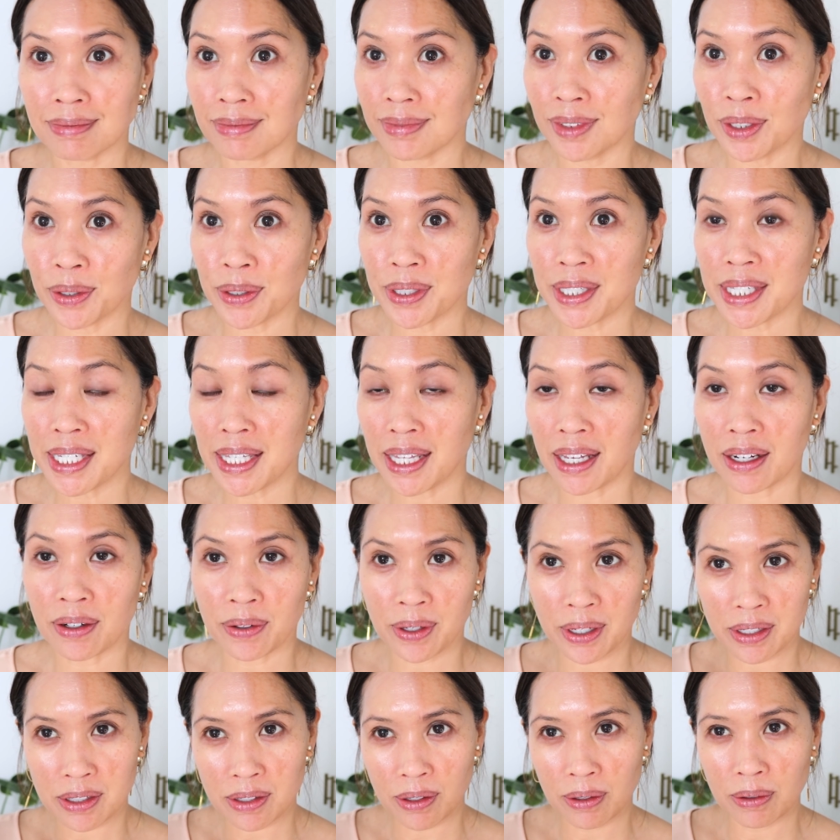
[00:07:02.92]
you can see that.
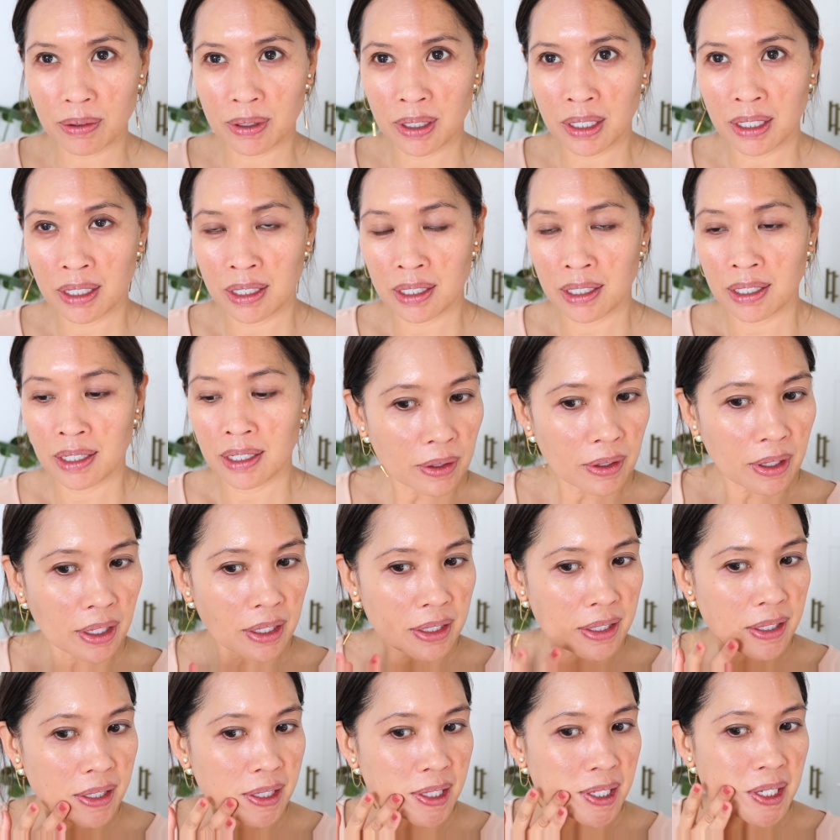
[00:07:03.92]
Okay, so, so
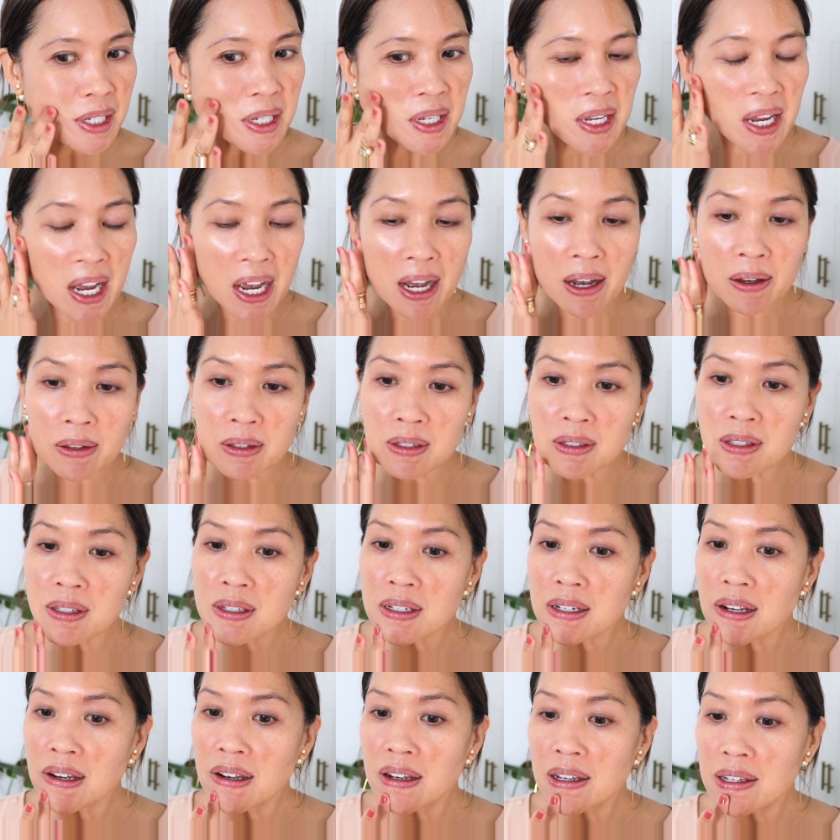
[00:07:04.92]
let's see how this
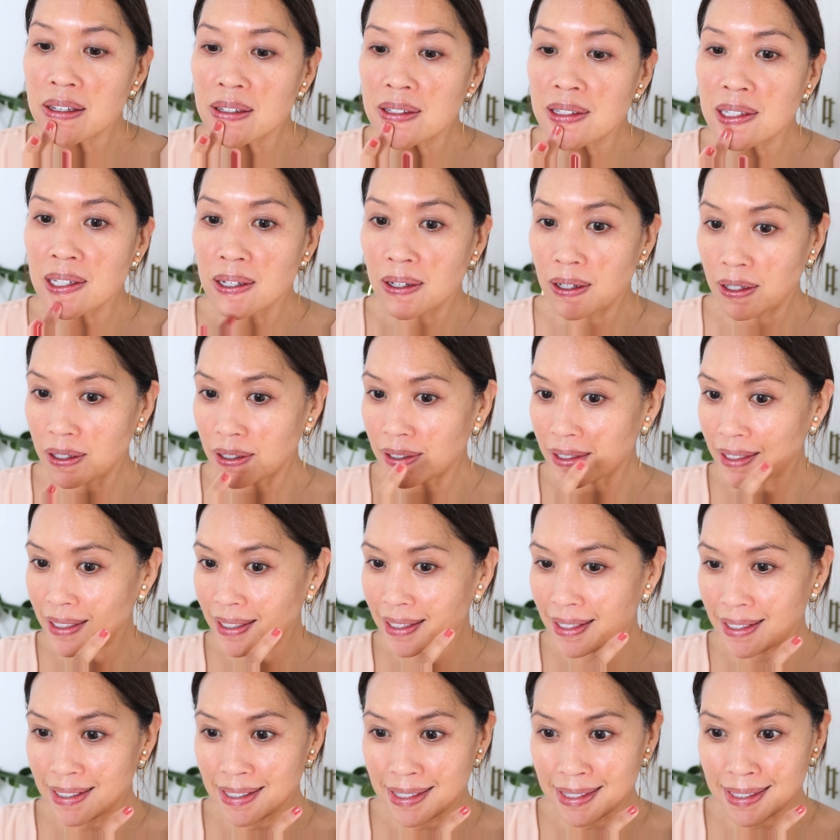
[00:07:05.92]
does on
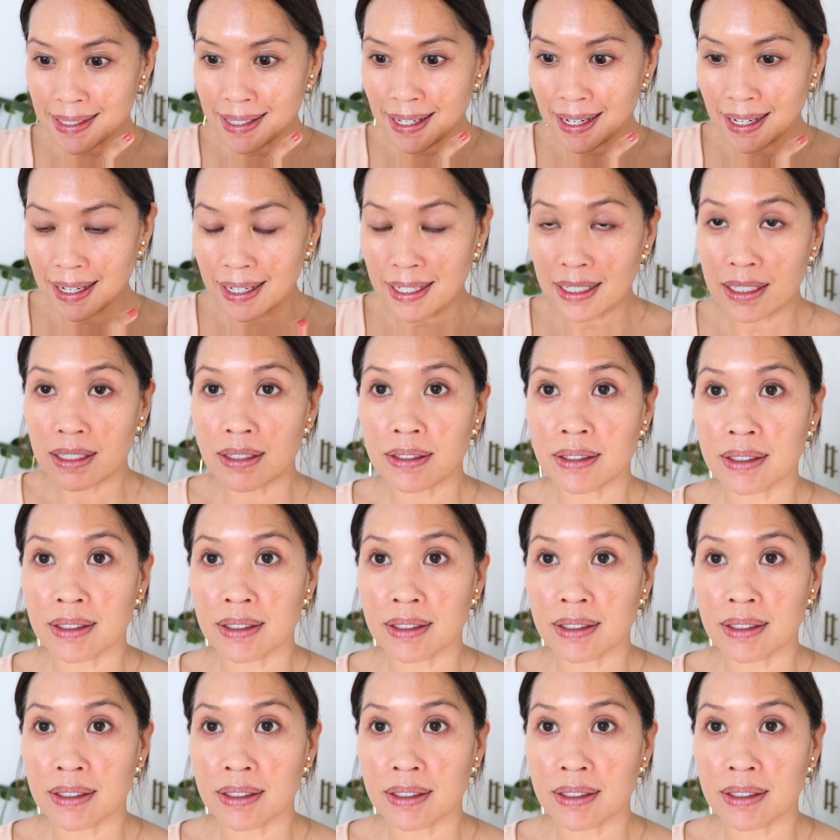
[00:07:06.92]
this side.